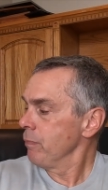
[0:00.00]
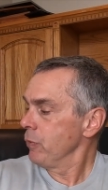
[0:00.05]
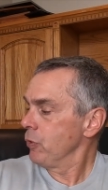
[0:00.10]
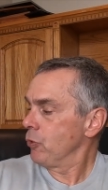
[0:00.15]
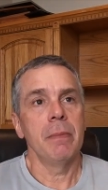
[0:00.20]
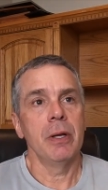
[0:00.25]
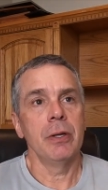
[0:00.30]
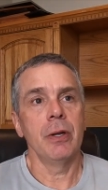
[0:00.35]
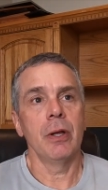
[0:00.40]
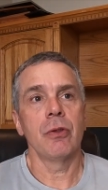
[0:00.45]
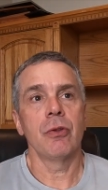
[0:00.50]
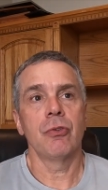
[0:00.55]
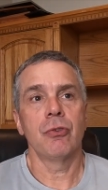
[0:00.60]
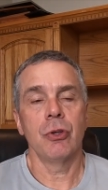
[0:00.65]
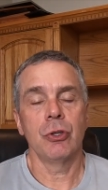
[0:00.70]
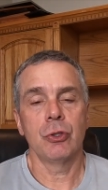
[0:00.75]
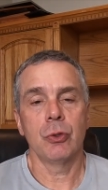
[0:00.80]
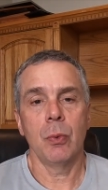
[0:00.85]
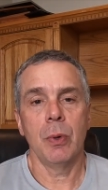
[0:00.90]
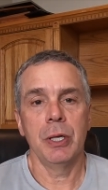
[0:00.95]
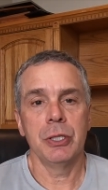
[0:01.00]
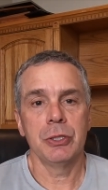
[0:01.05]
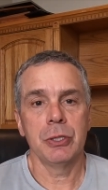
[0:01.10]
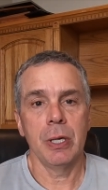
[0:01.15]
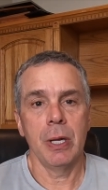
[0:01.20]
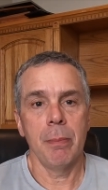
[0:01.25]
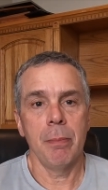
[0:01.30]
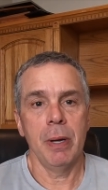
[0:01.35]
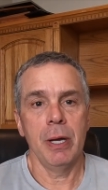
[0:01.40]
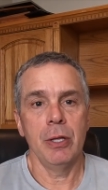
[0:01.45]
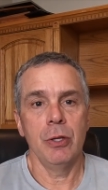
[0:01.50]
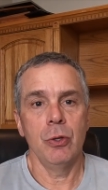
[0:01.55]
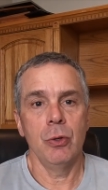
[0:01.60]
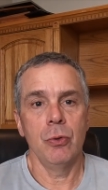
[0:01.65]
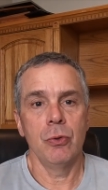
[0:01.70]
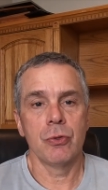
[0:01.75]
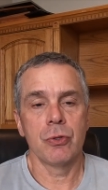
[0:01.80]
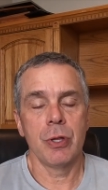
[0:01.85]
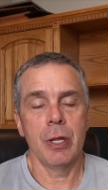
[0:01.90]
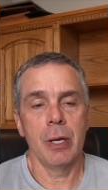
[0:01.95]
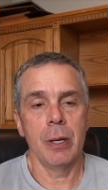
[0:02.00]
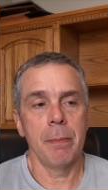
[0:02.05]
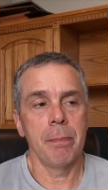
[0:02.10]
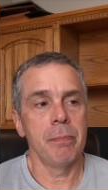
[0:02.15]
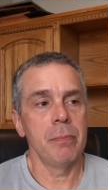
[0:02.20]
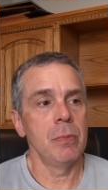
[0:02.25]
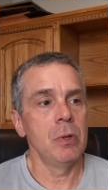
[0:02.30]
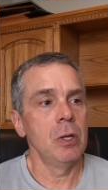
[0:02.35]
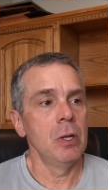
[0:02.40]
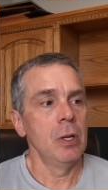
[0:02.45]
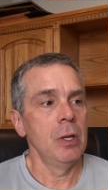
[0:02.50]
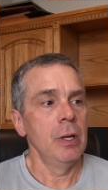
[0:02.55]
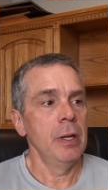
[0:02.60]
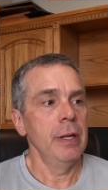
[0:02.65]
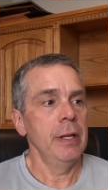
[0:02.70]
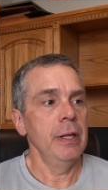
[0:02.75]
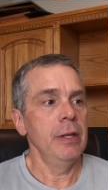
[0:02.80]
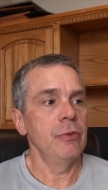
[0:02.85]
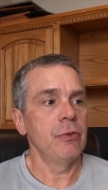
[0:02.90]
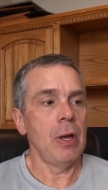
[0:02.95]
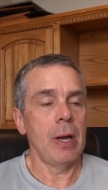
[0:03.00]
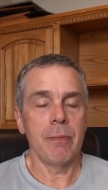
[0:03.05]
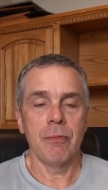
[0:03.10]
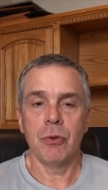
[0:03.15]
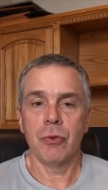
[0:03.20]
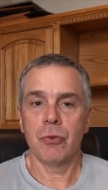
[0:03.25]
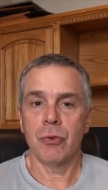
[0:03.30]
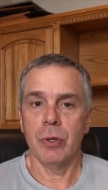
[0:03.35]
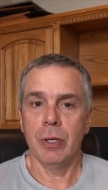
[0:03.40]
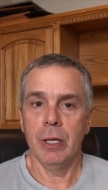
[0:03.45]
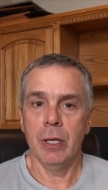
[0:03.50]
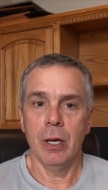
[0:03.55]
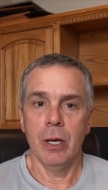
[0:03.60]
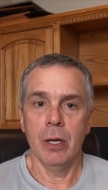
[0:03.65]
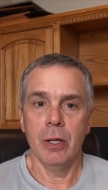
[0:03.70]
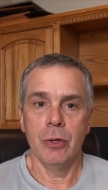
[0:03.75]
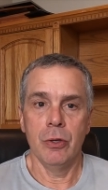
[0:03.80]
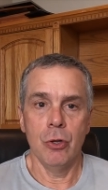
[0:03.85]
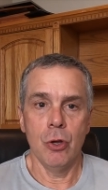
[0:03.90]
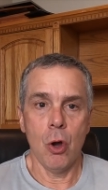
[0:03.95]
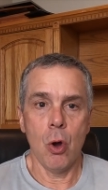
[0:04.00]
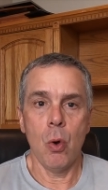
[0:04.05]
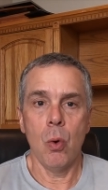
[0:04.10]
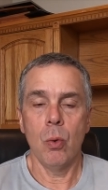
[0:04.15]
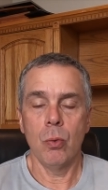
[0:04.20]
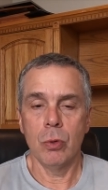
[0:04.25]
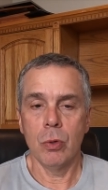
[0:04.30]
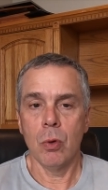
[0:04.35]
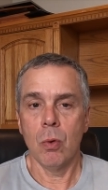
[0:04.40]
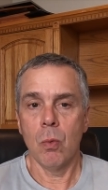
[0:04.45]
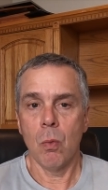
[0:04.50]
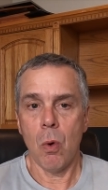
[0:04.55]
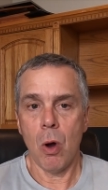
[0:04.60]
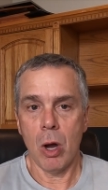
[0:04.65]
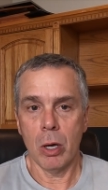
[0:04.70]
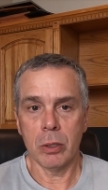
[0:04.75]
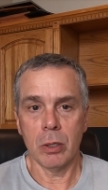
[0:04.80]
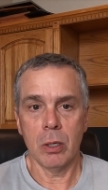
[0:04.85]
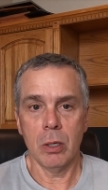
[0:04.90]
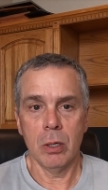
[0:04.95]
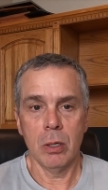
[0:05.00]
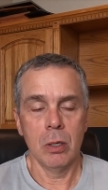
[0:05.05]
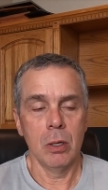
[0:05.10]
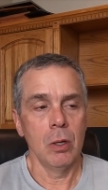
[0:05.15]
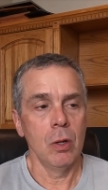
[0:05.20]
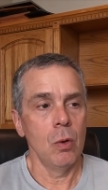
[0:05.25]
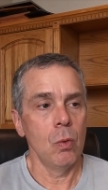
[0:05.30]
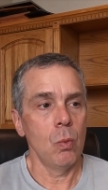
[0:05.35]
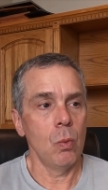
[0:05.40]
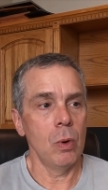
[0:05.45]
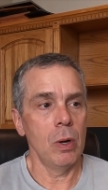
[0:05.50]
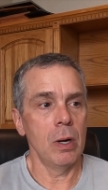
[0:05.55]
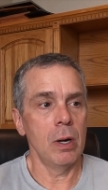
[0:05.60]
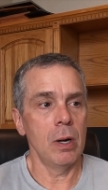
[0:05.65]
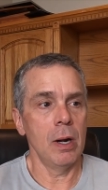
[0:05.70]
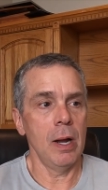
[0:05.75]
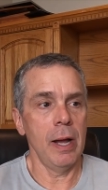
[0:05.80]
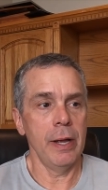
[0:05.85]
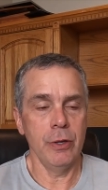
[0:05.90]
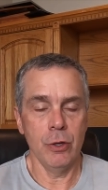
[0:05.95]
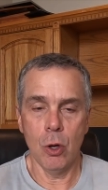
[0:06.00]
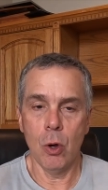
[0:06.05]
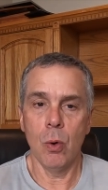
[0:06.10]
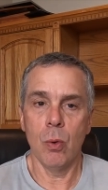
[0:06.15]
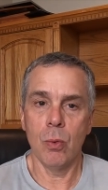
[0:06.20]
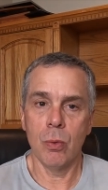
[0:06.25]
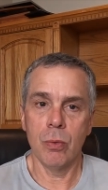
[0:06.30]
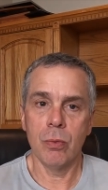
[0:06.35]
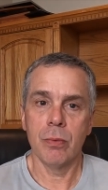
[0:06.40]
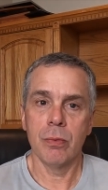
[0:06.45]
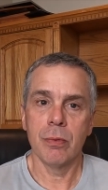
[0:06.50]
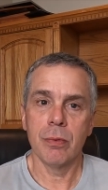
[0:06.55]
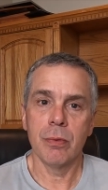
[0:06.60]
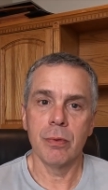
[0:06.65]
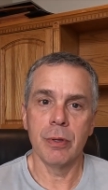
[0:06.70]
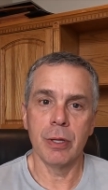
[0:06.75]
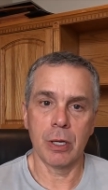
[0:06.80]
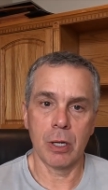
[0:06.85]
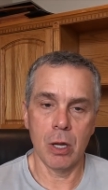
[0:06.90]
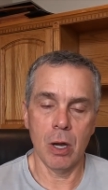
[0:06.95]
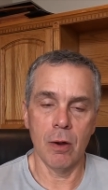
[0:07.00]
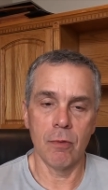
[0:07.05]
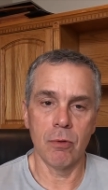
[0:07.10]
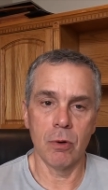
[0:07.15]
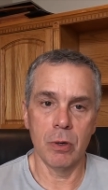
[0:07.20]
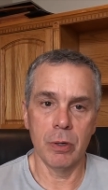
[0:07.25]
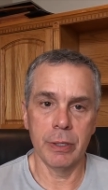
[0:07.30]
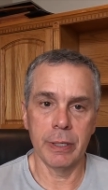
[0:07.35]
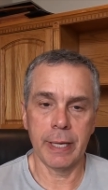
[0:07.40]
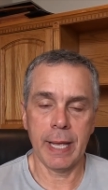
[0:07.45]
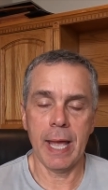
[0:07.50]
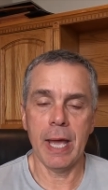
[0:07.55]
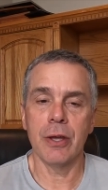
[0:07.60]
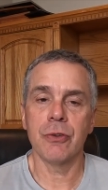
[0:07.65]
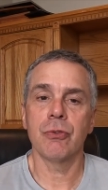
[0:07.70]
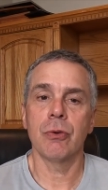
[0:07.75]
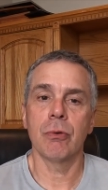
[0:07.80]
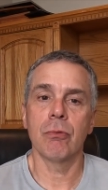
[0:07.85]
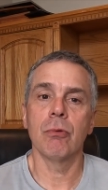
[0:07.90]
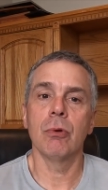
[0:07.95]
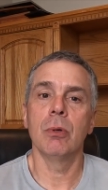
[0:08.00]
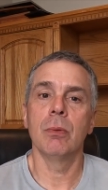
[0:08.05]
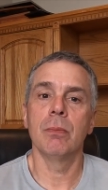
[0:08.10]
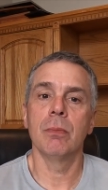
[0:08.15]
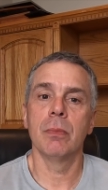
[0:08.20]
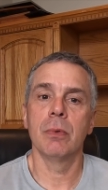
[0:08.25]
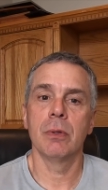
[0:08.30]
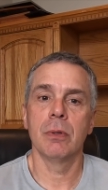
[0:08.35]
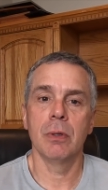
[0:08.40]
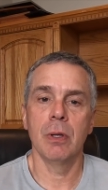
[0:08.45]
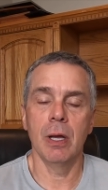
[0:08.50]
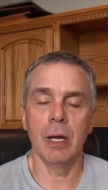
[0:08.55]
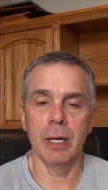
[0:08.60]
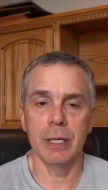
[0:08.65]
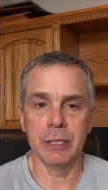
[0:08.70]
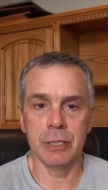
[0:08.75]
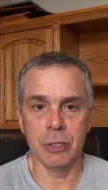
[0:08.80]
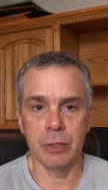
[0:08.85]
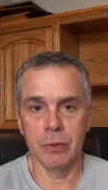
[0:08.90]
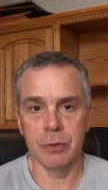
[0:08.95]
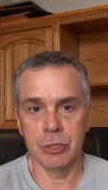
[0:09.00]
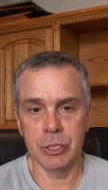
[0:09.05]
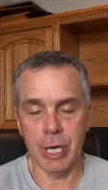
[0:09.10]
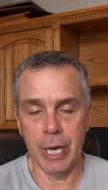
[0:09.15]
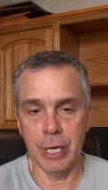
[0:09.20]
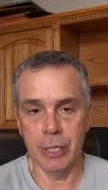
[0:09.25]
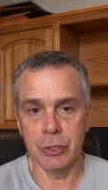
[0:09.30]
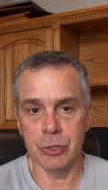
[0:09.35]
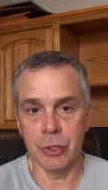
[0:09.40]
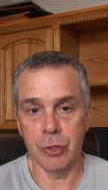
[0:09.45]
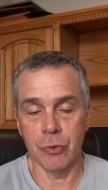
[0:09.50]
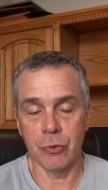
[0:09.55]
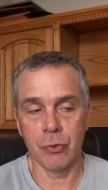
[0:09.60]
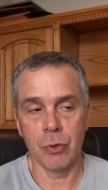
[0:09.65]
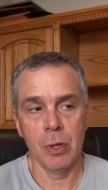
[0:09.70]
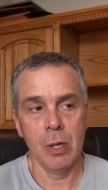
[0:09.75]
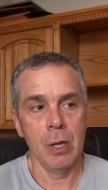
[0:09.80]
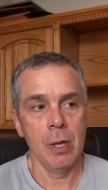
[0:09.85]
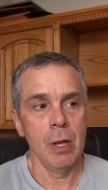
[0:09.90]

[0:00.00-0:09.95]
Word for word: So another situation I might use them is obviously a known water where I know the cover and casting room uh, changes